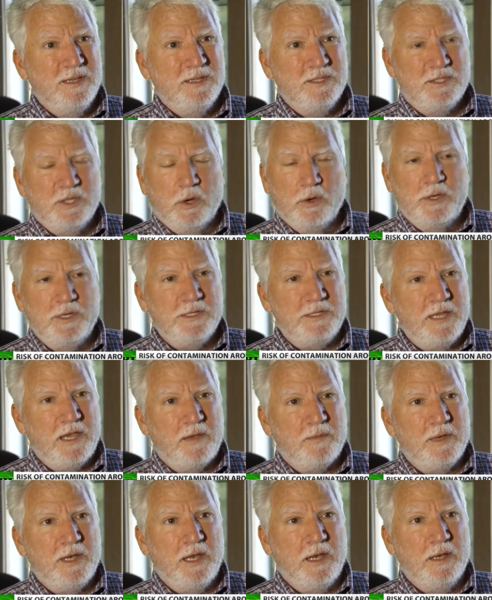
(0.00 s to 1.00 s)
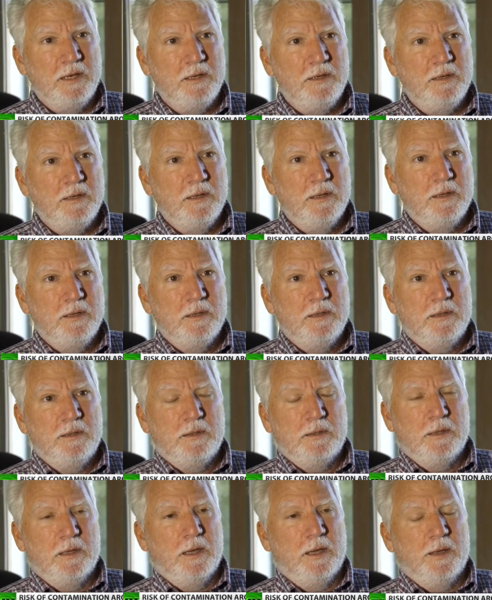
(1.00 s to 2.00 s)
so contaminated
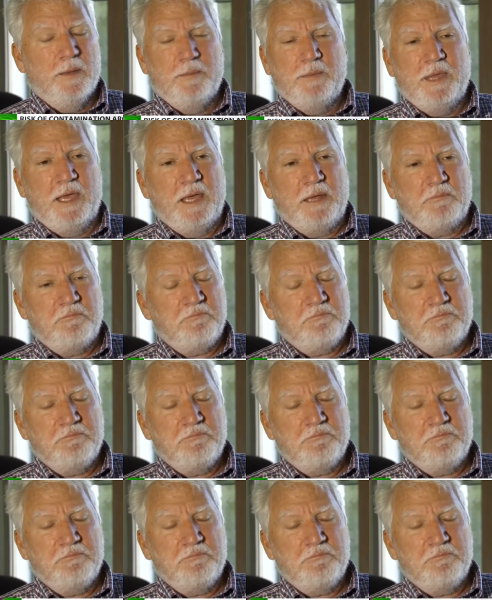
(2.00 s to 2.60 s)
uh, that